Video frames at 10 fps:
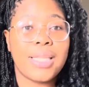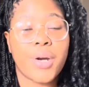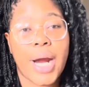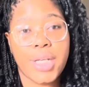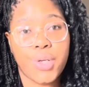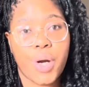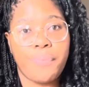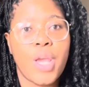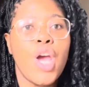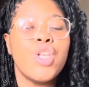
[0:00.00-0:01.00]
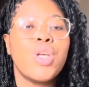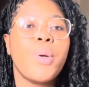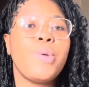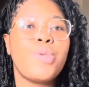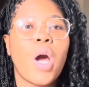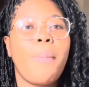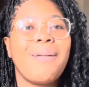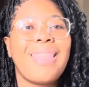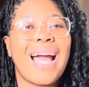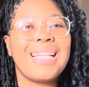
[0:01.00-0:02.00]
criteria. So when we talk
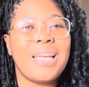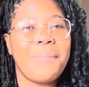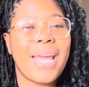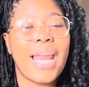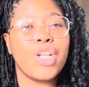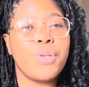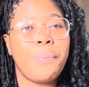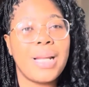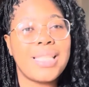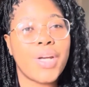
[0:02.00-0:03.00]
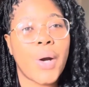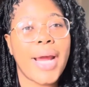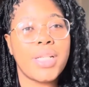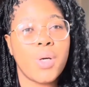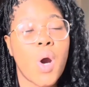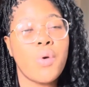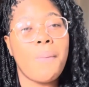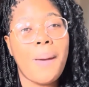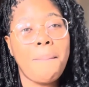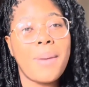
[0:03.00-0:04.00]
about the academic eligibility criteria,
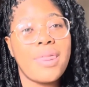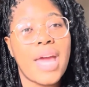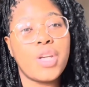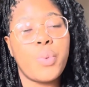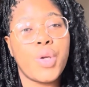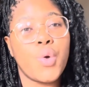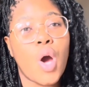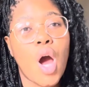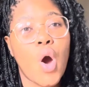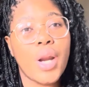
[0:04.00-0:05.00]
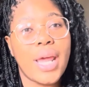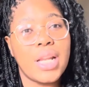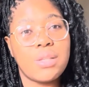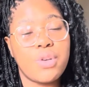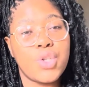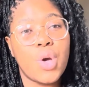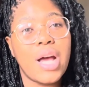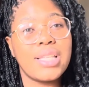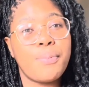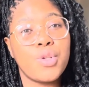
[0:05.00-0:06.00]
remember that when you are on NsFas, you
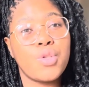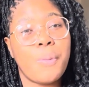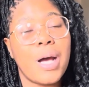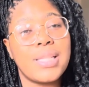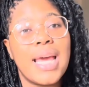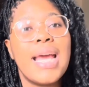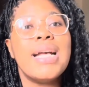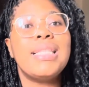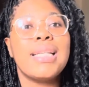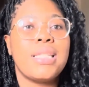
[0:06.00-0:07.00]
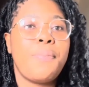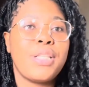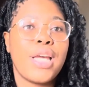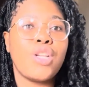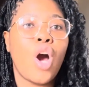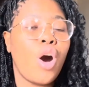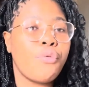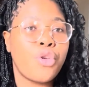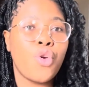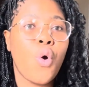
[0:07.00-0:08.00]
are supposed to pass 60%
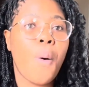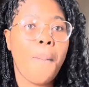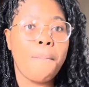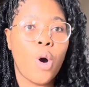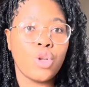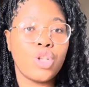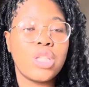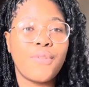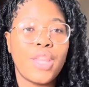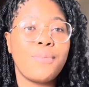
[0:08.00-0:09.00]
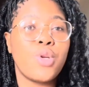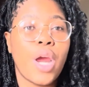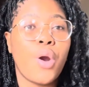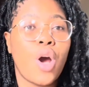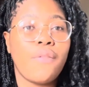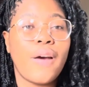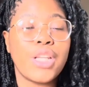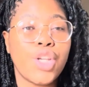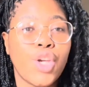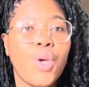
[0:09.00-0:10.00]
of your modules for them to carry on
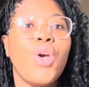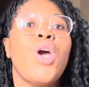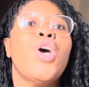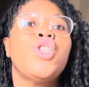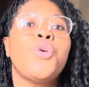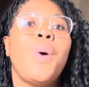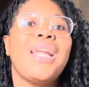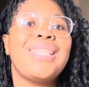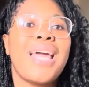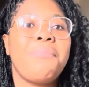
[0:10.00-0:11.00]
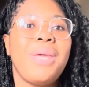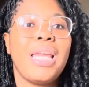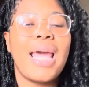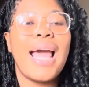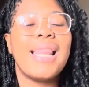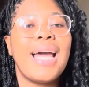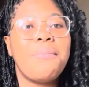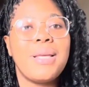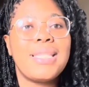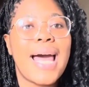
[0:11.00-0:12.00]
funding you. So what does that mean?
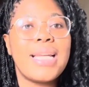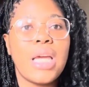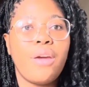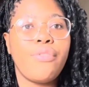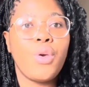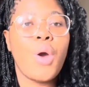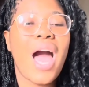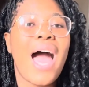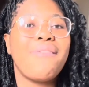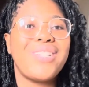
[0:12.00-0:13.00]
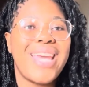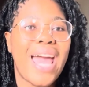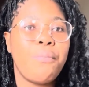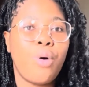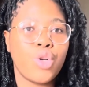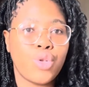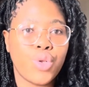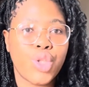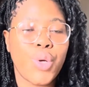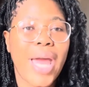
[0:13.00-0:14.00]
That means that if you have 10
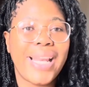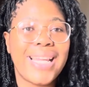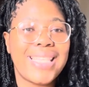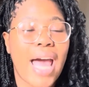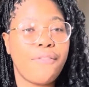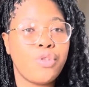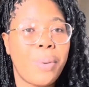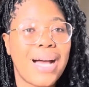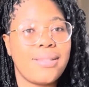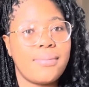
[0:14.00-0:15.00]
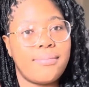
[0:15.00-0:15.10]
modules, you at least have to pass